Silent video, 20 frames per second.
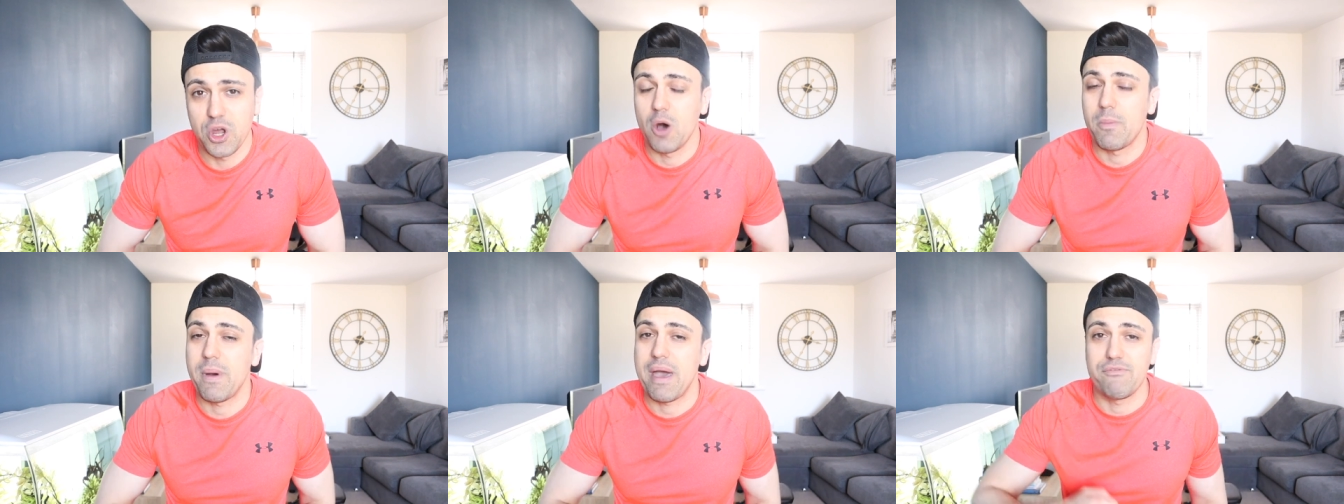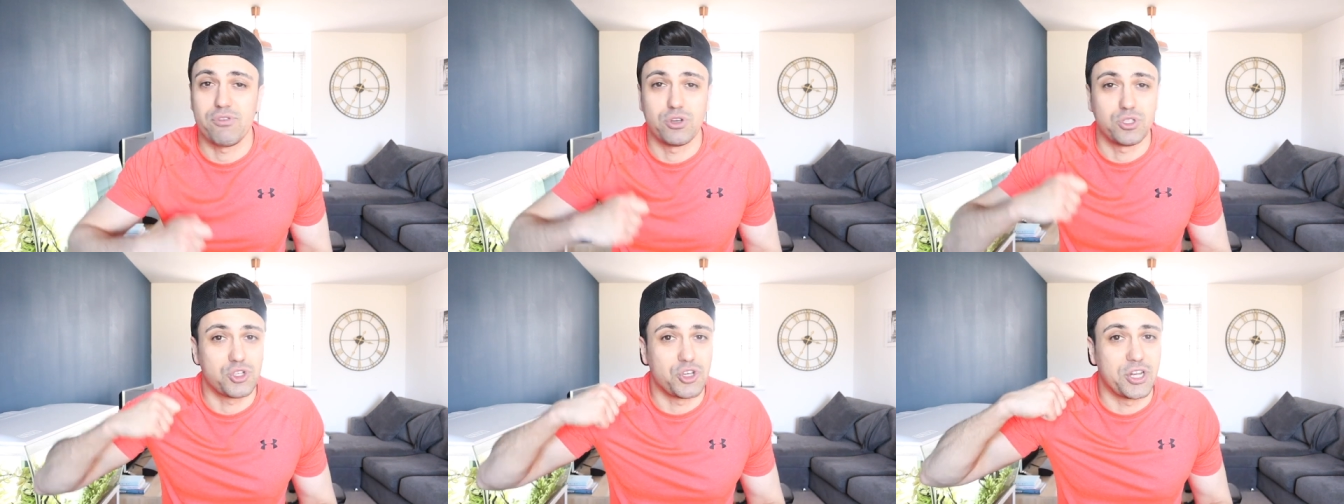I hope
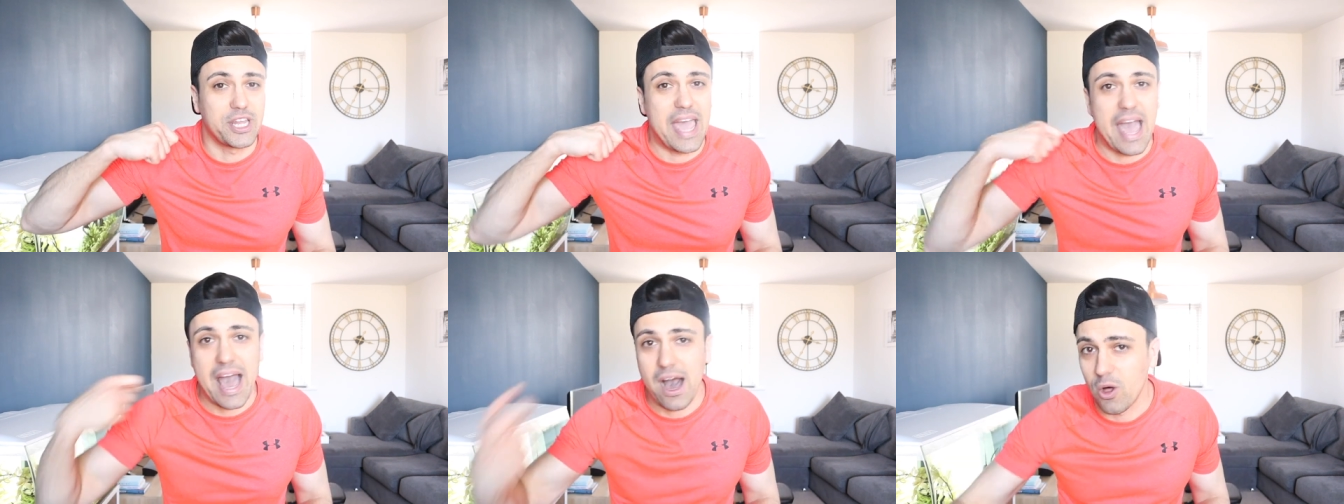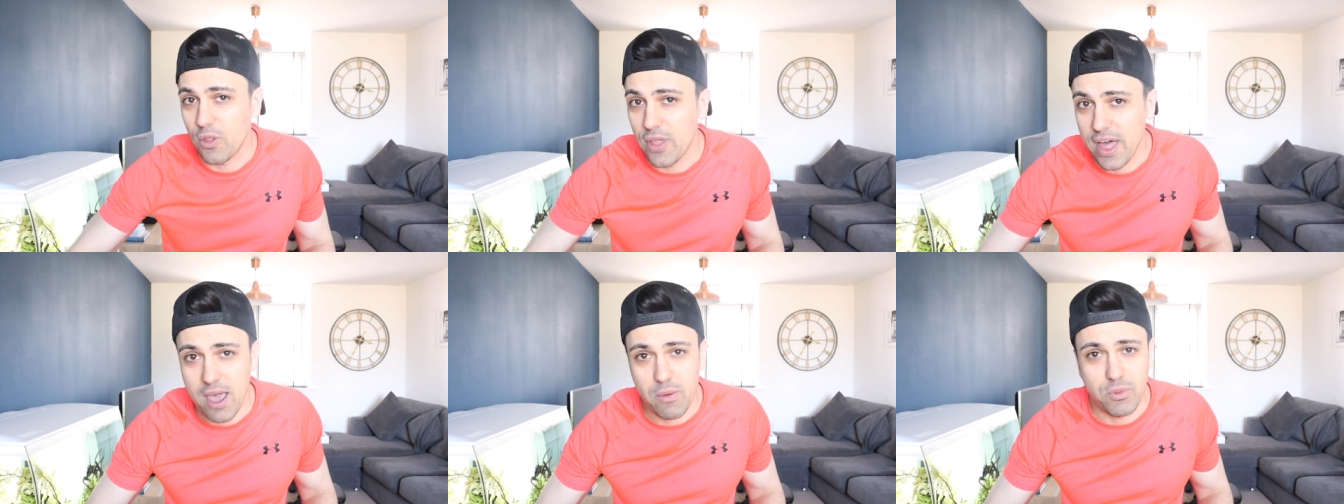everyone's gonna get
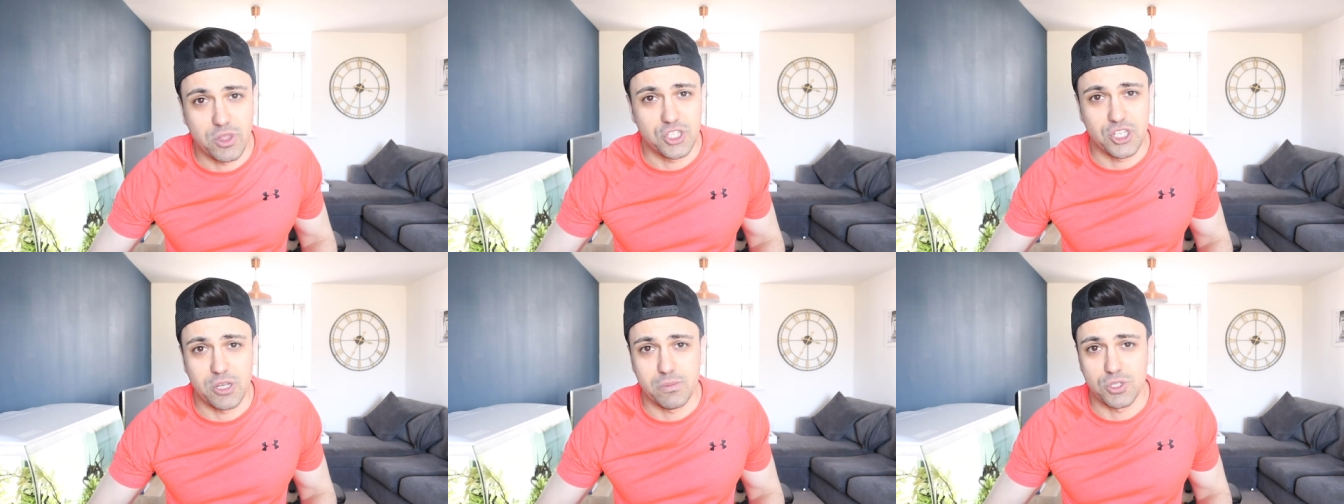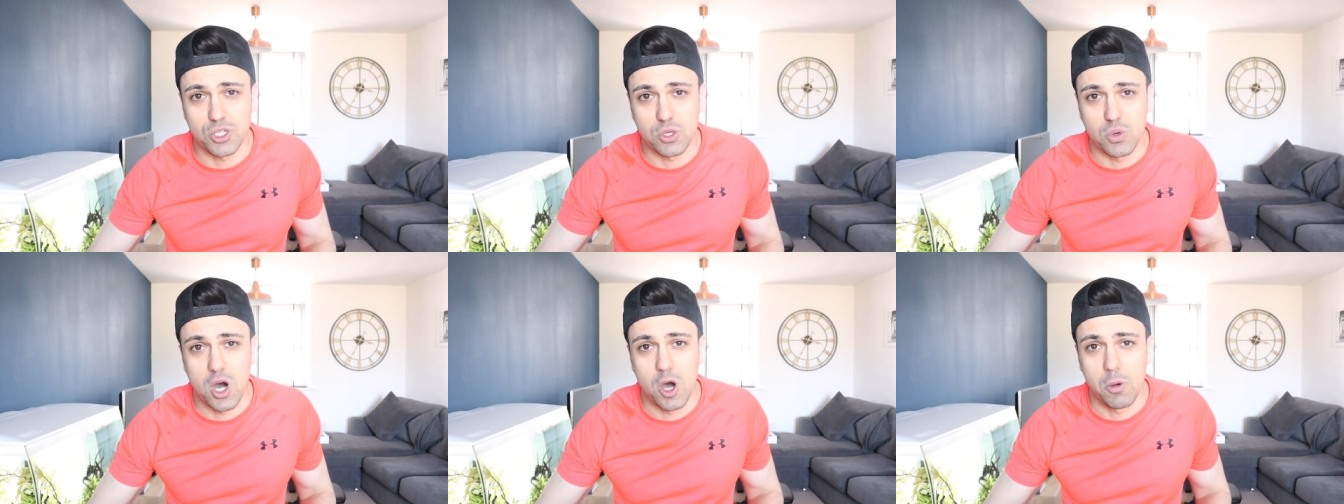out there when the
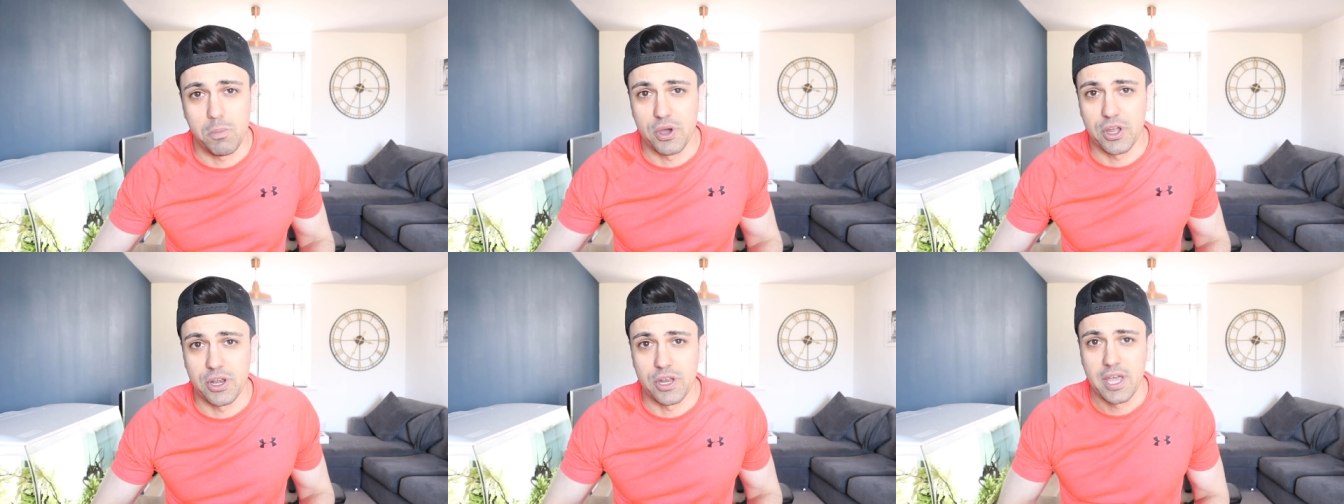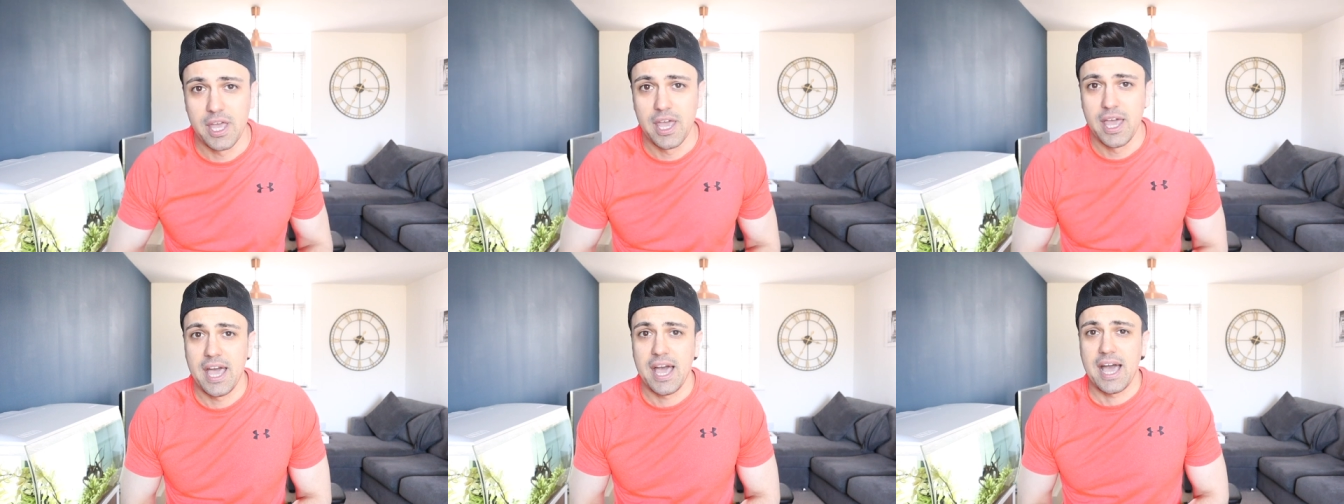gyms do
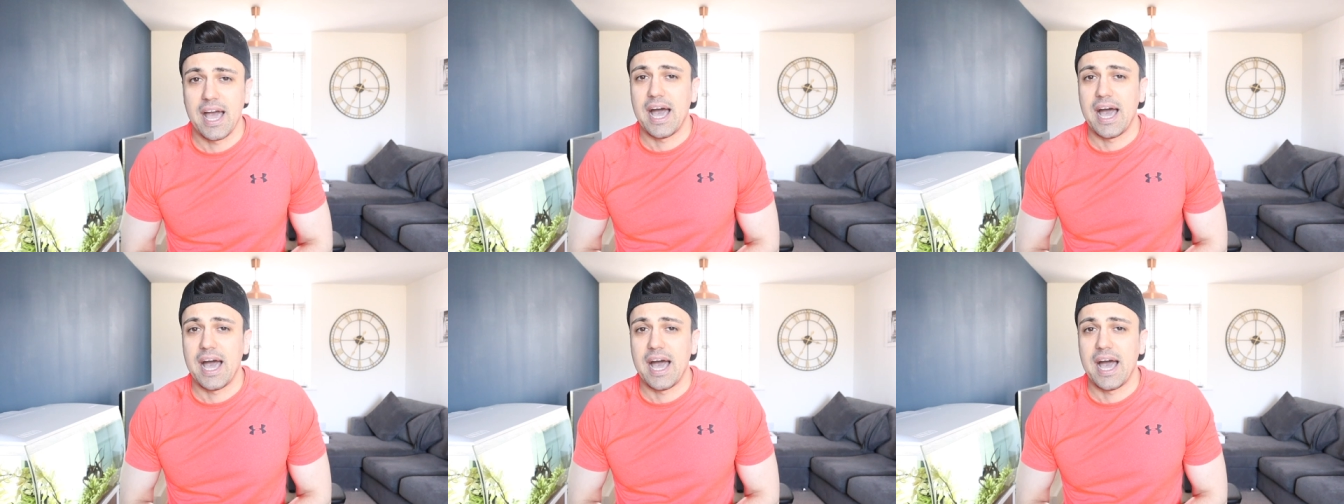open